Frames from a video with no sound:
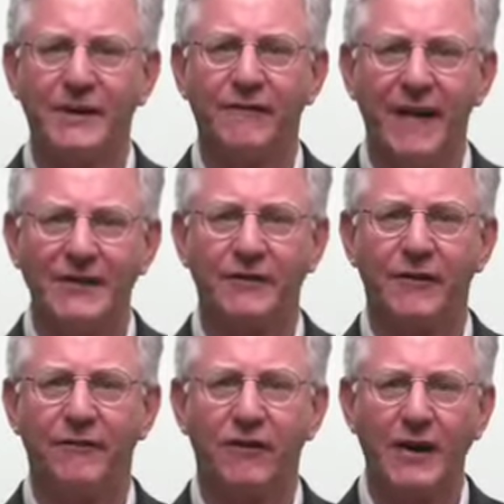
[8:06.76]
in defense of
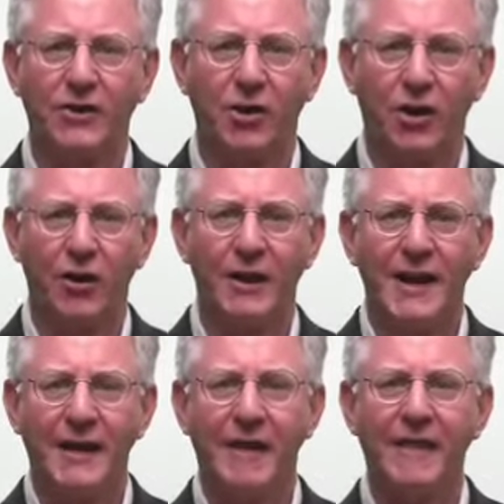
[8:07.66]
the frightened girl,
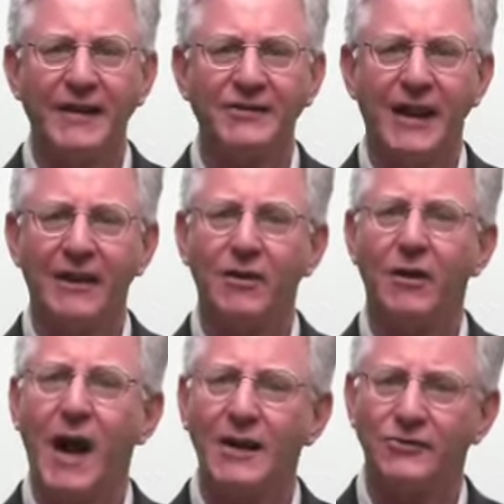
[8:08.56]
and things get a
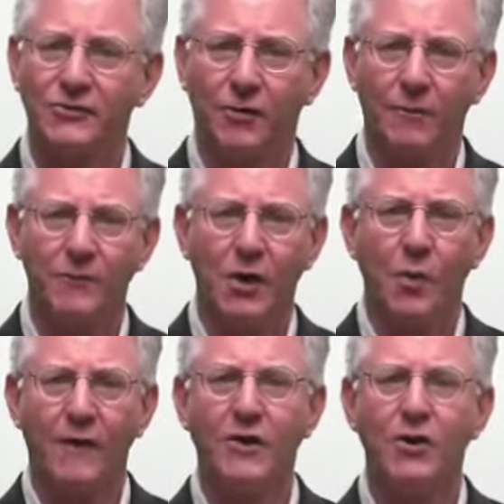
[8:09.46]
little hostile
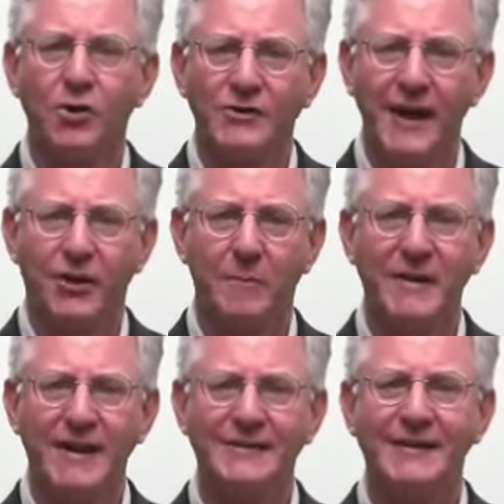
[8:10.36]
while the note taker
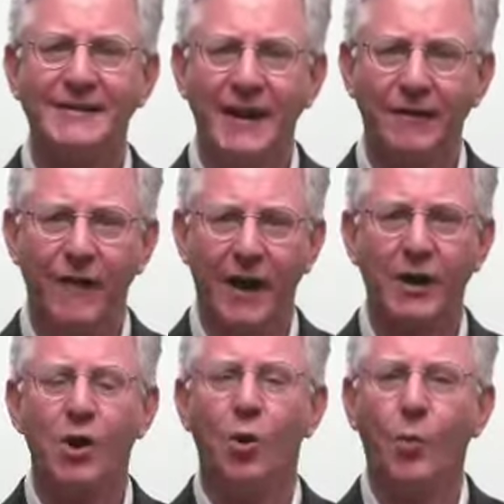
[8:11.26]
begins
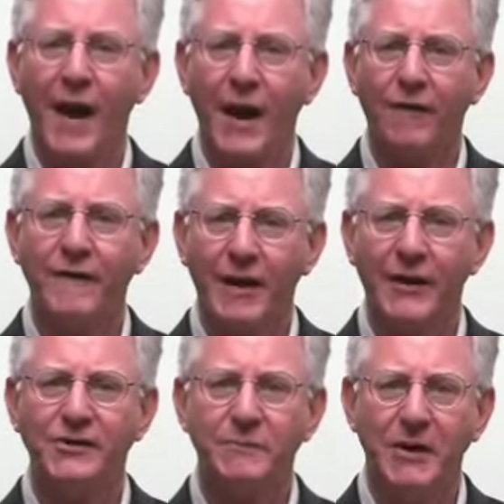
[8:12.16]
identifying where
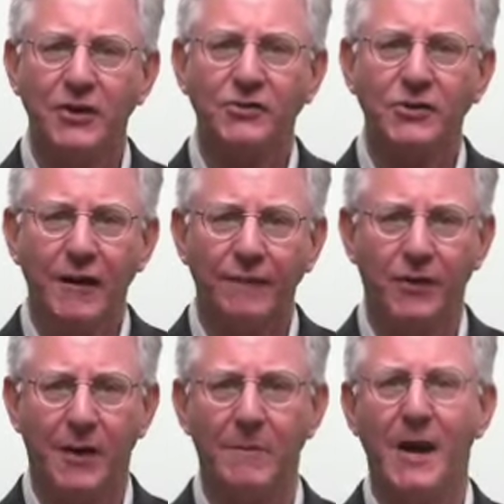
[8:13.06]
various speakers come
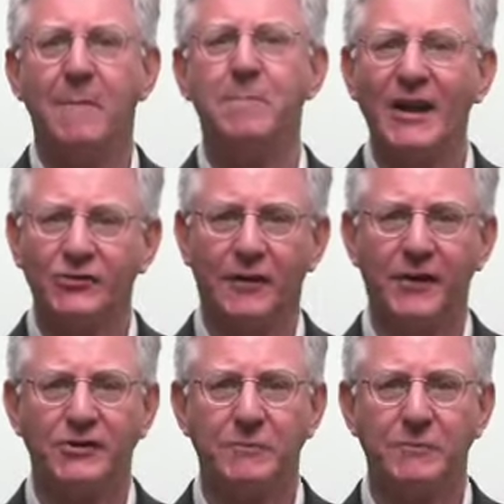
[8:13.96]
from based on their